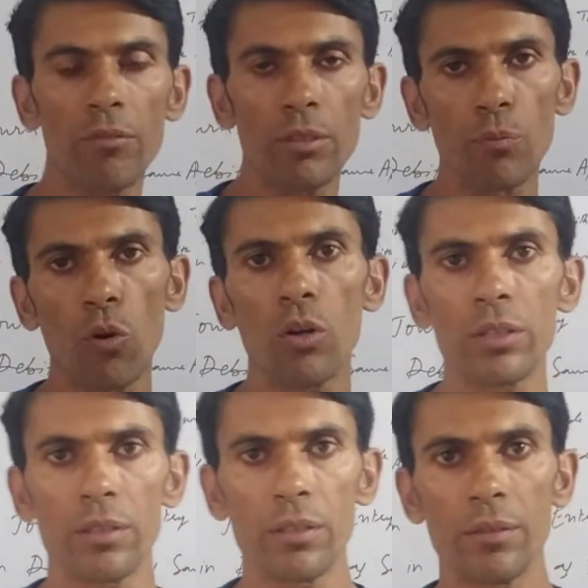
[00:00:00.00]
with
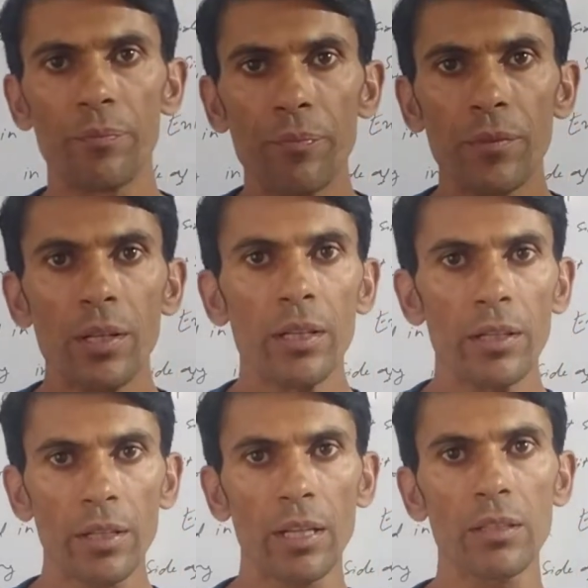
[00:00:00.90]
Mohan
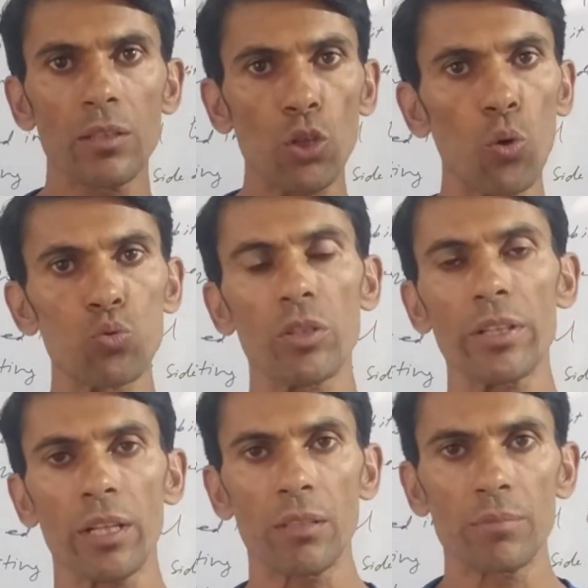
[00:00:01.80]
10,000
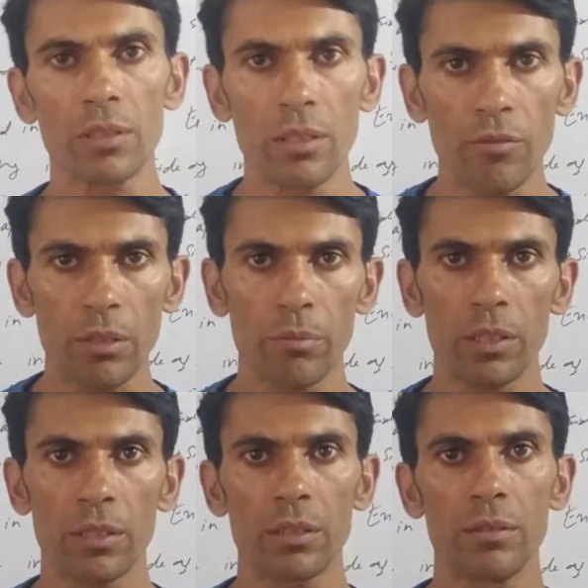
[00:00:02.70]
times in a 1
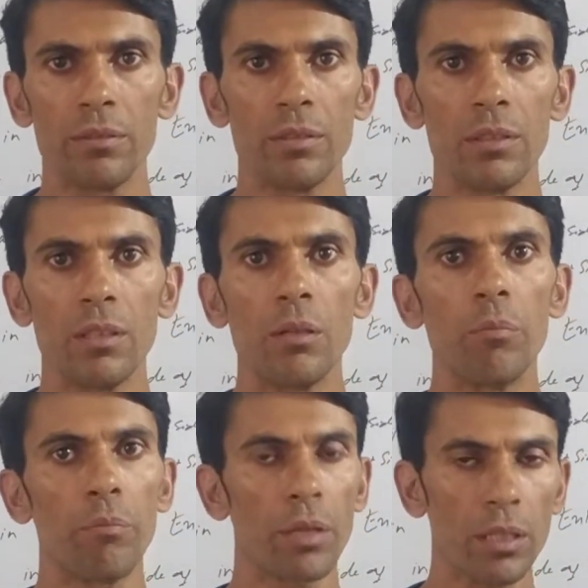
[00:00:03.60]
month,
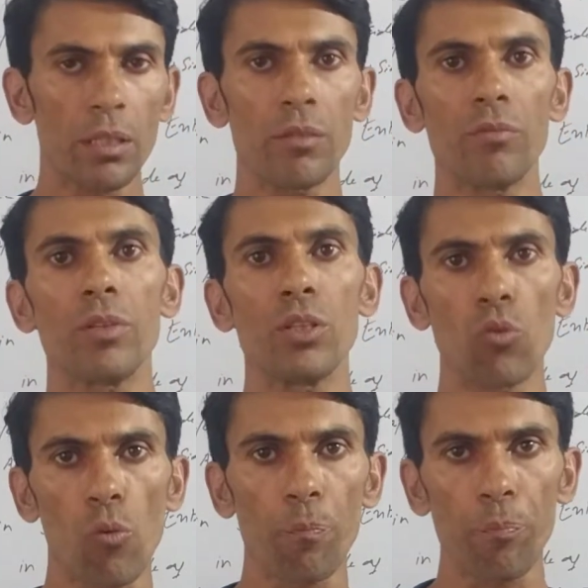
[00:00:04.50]
but we
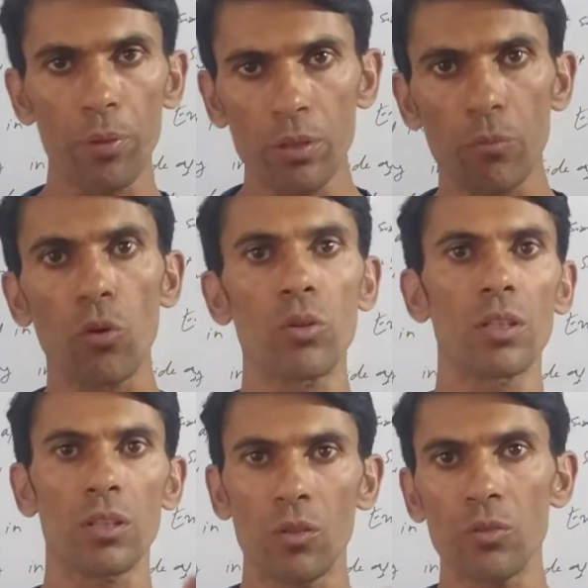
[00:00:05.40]
open Mohan
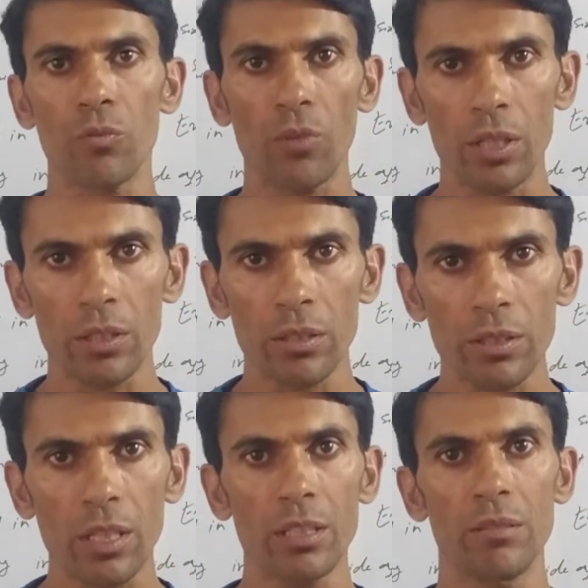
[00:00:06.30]
account one
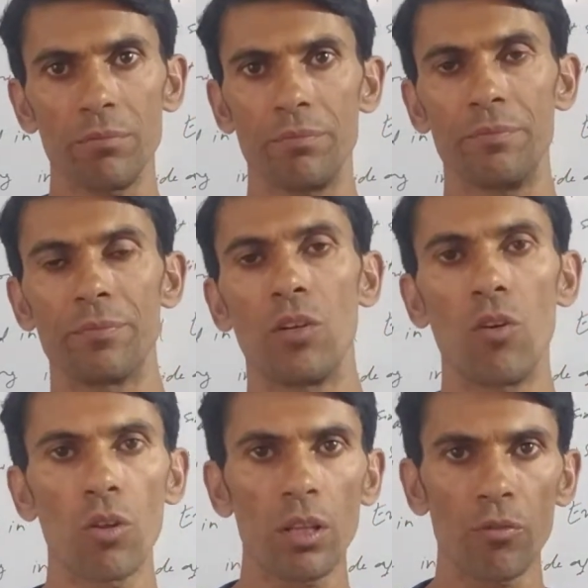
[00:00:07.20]
time,
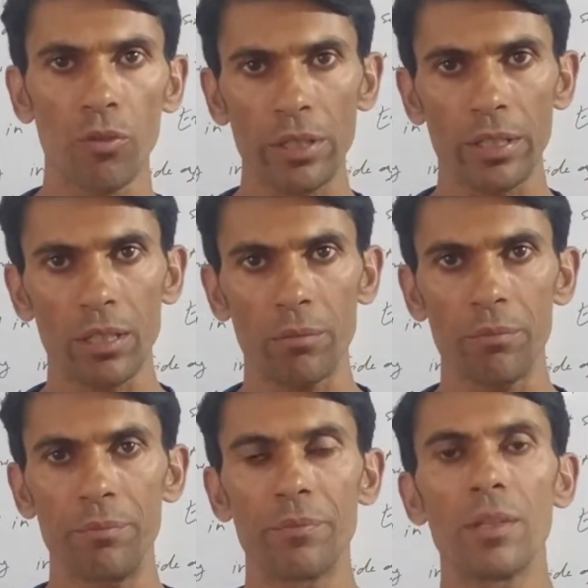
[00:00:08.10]
only one
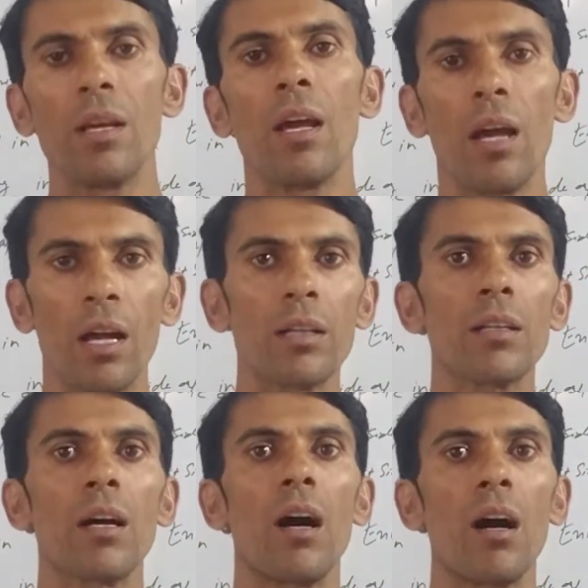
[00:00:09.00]
time, and
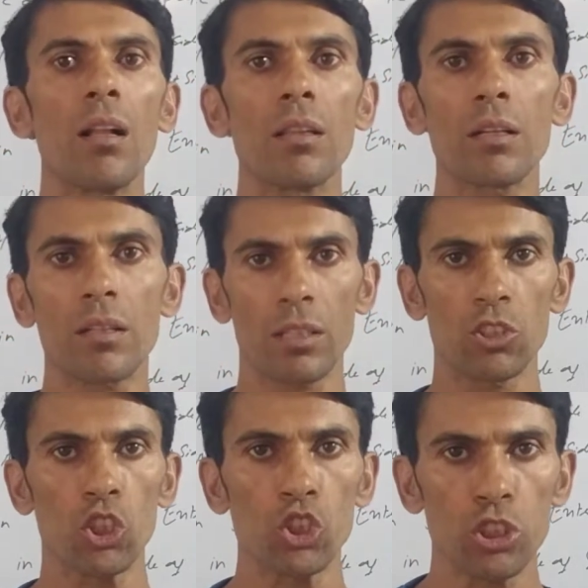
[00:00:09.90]
all the
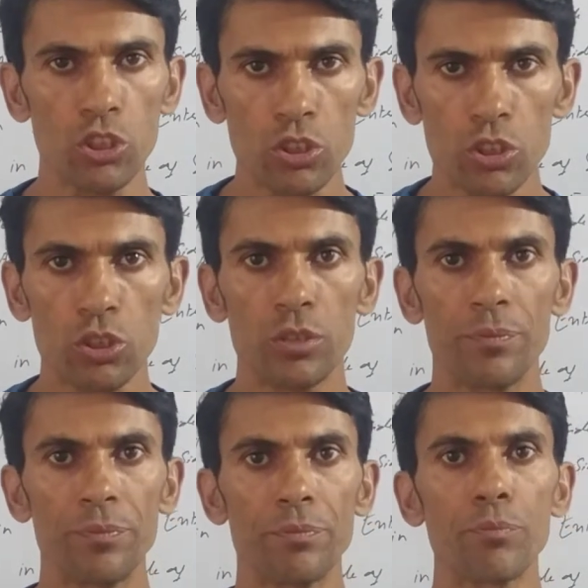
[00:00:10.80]
transactions
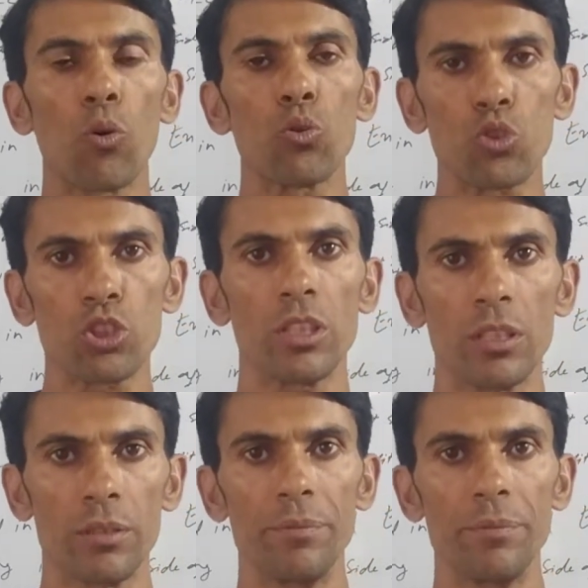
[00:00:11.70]
posting